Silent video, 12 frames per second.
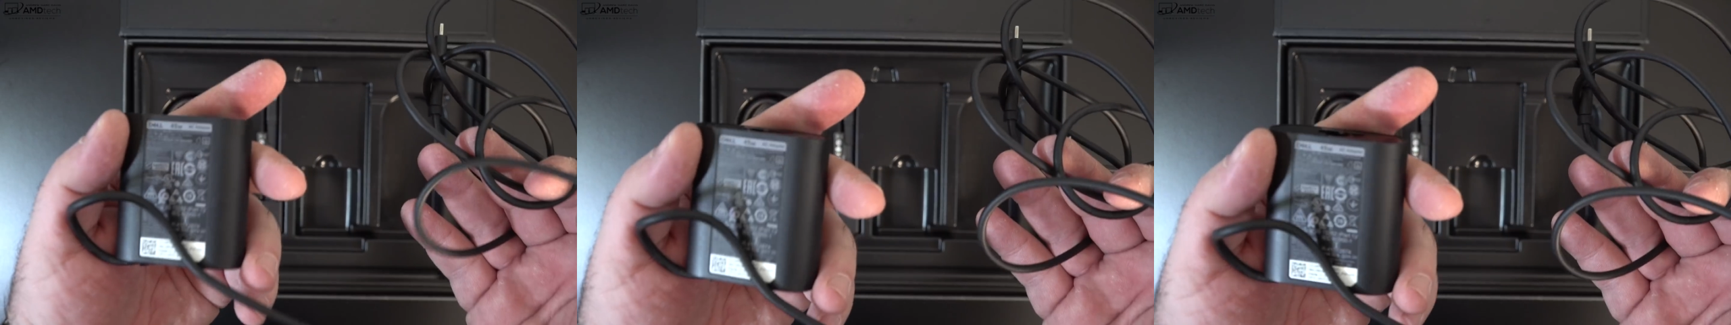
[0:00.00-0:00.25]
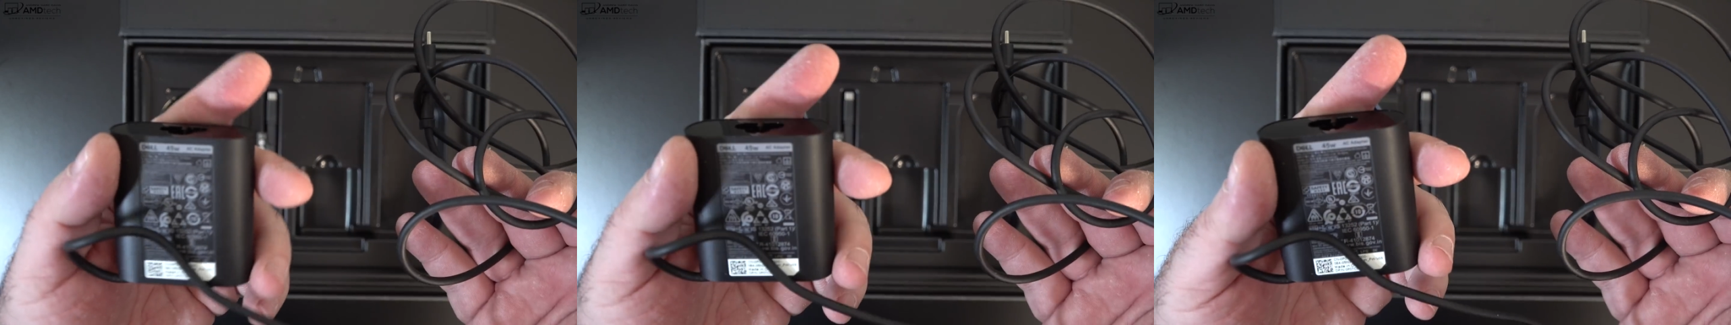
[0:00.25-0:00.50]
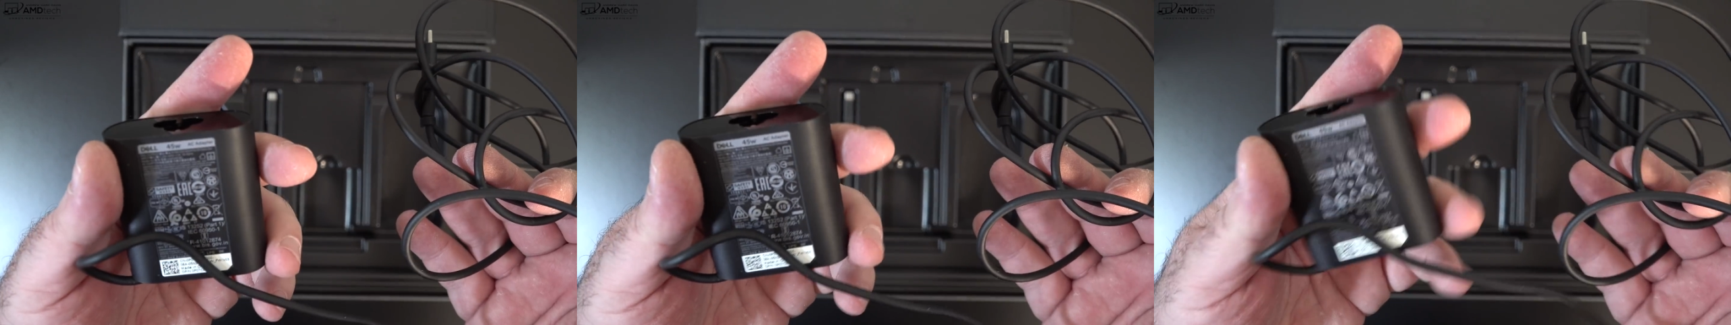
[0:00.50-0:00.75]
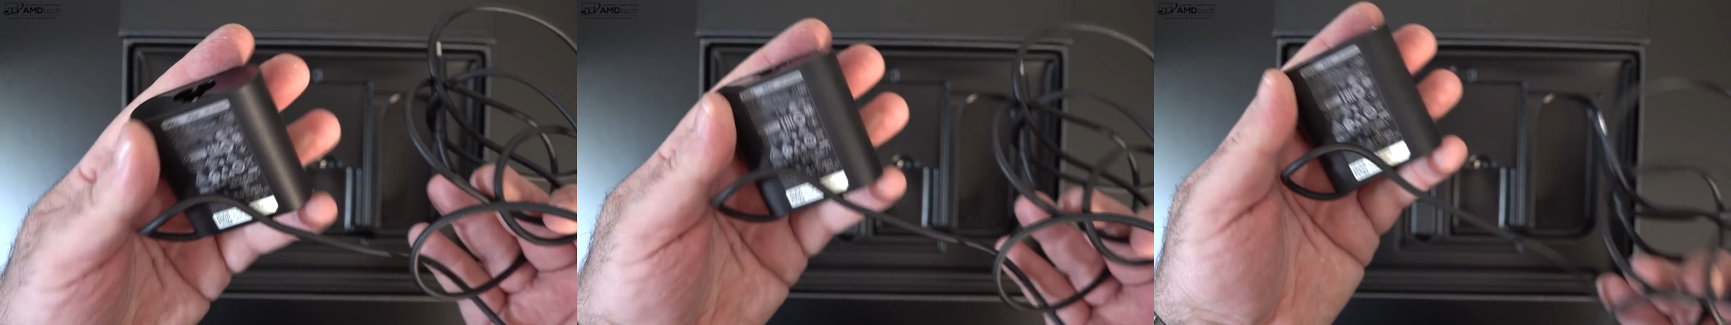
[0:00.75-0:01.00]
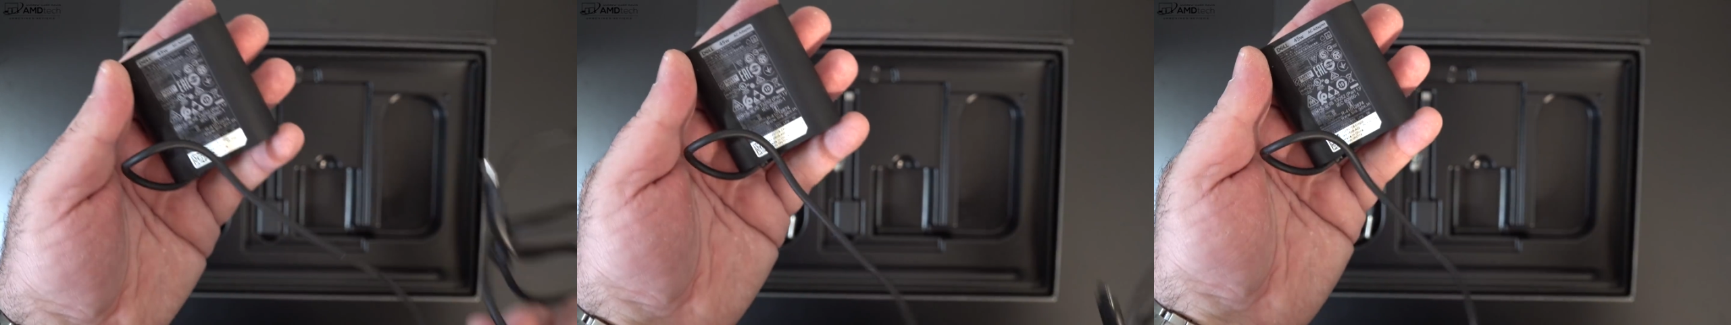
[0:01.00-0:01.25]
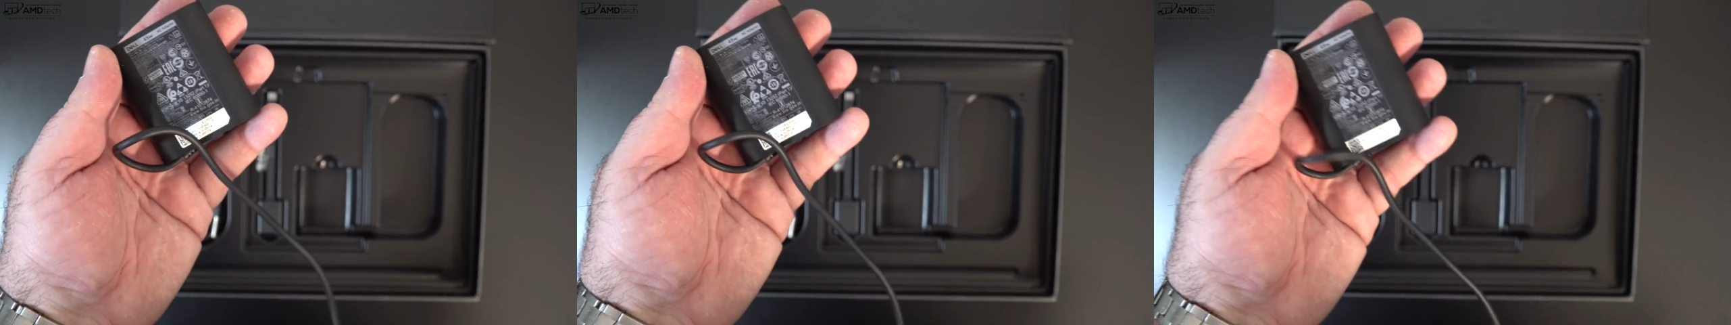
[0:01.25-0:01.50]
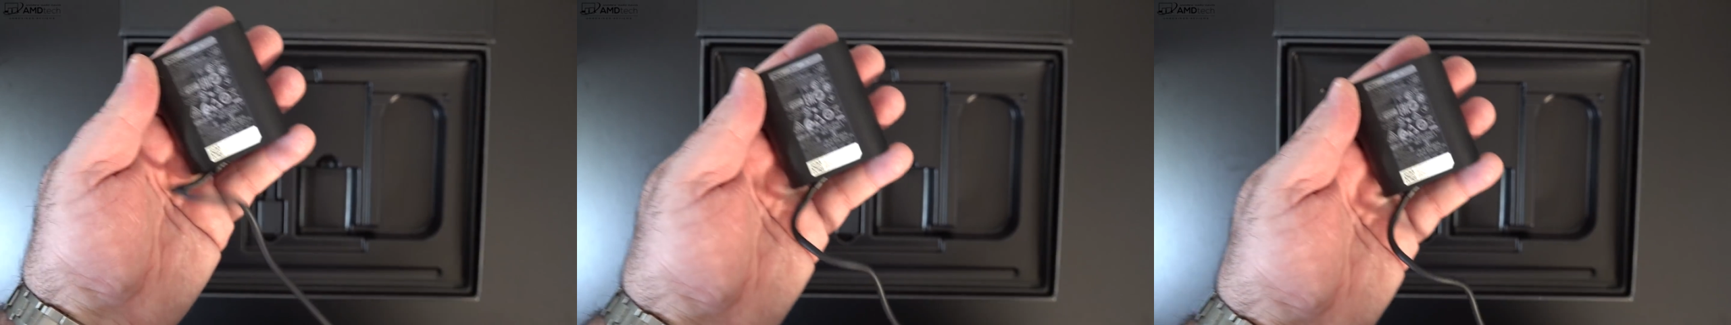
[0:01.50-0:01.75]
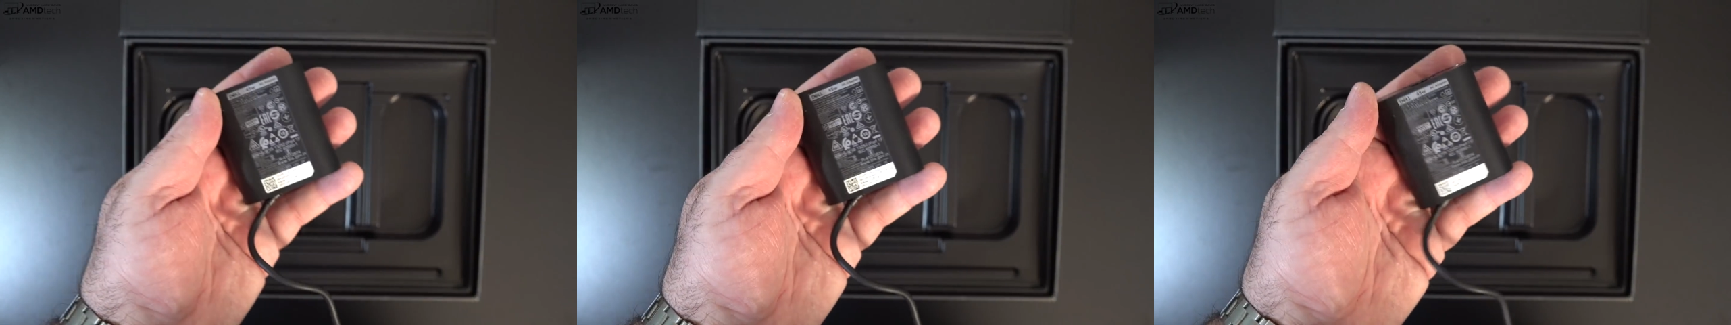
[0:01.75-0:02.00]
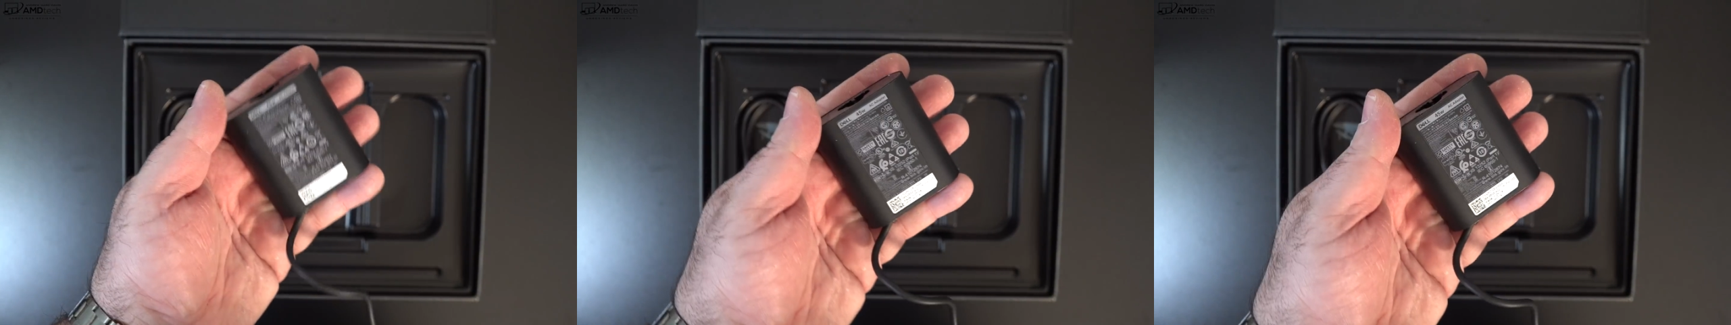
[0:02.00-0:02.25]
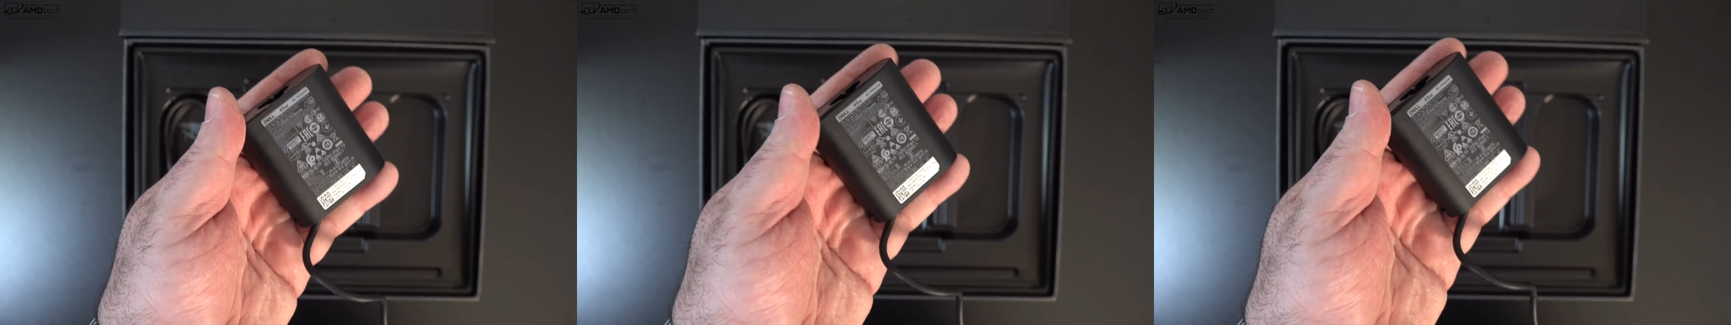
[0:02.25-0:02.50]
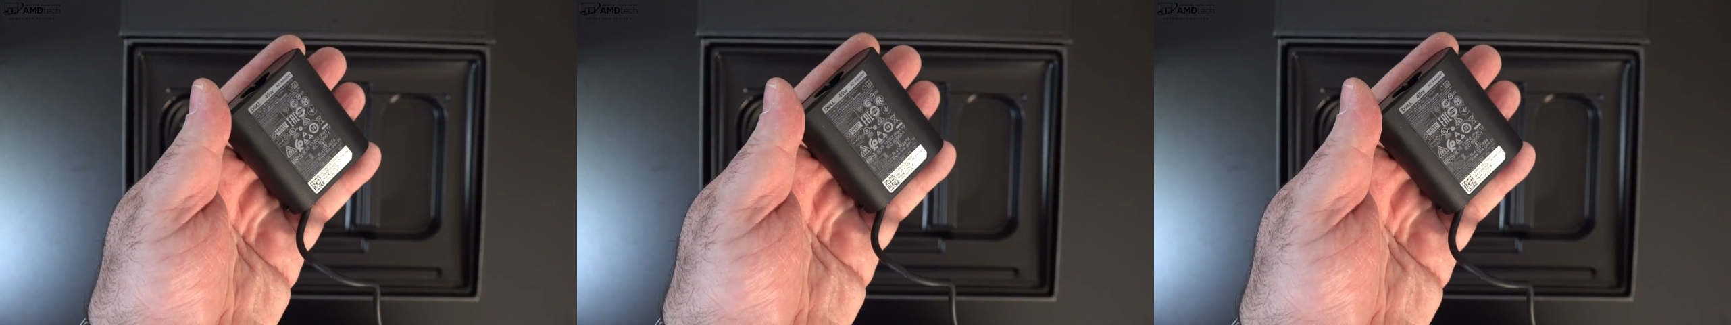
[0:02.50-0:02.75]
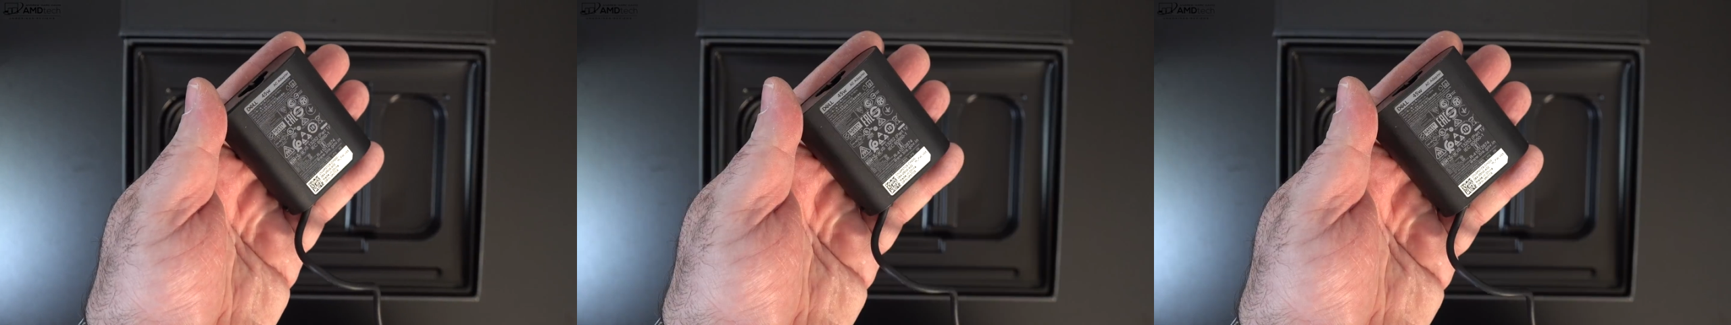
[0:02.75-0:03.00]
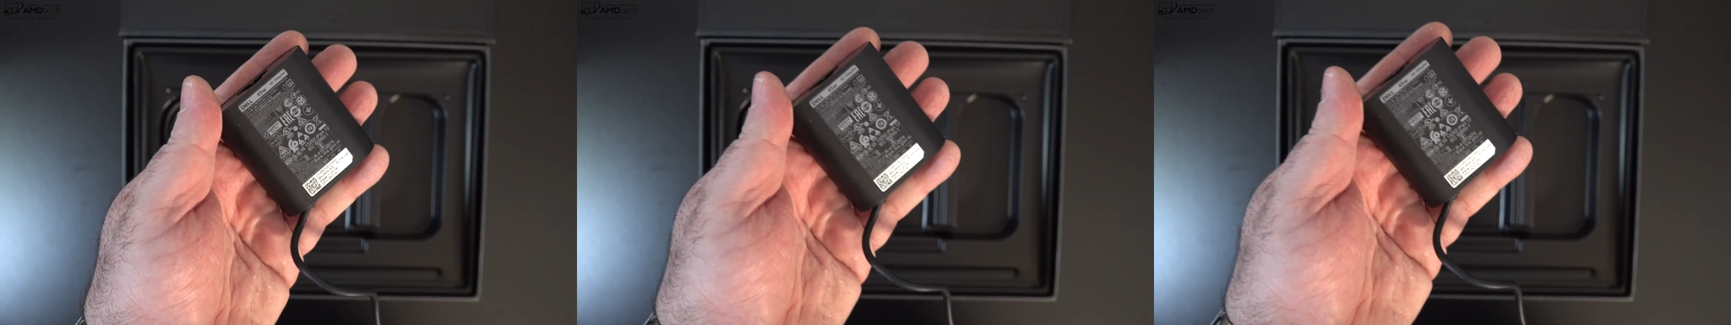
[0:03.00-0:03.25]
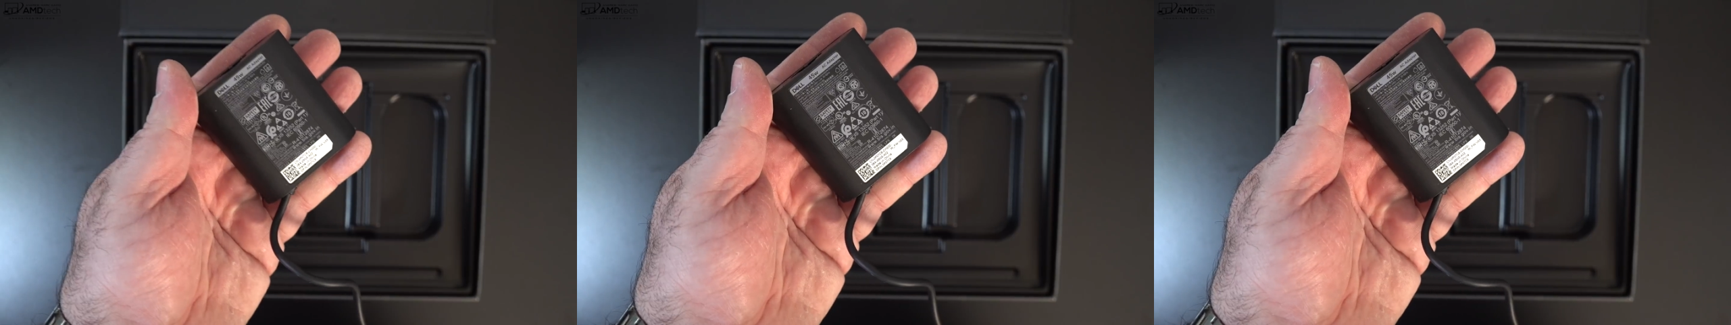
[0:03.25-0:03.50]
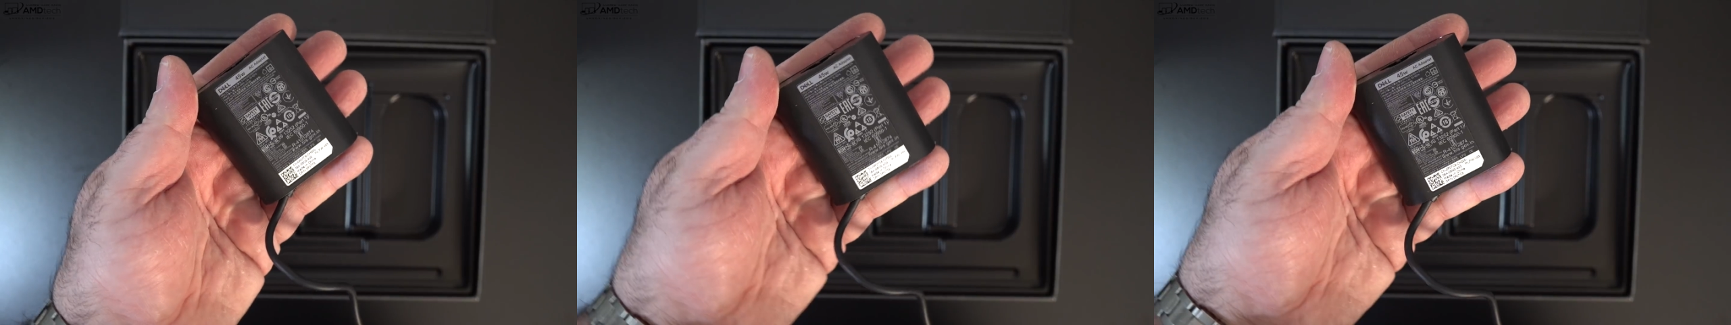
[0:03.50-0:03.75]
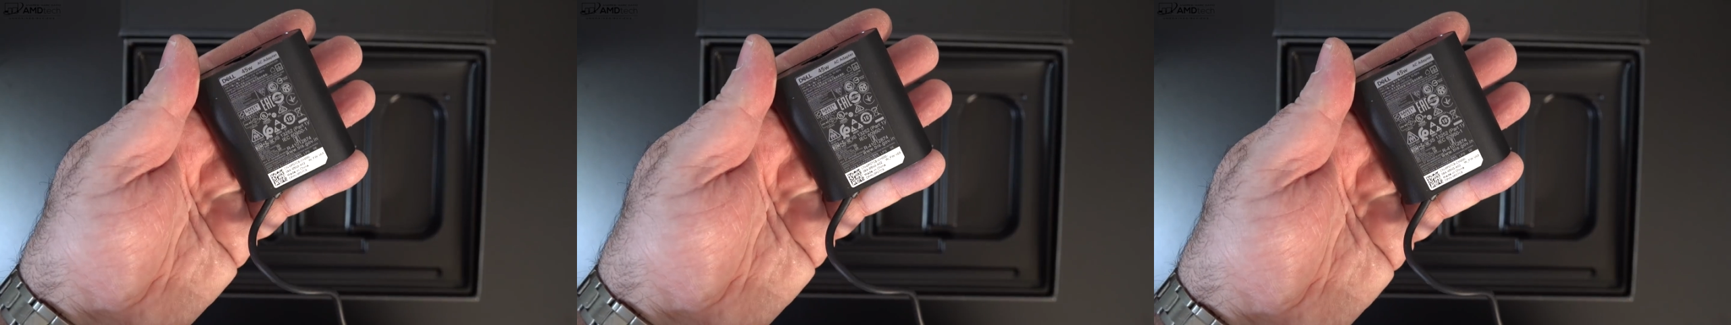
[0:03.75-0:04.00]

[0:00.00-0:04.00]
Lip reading: Nobody's mouth can be seen.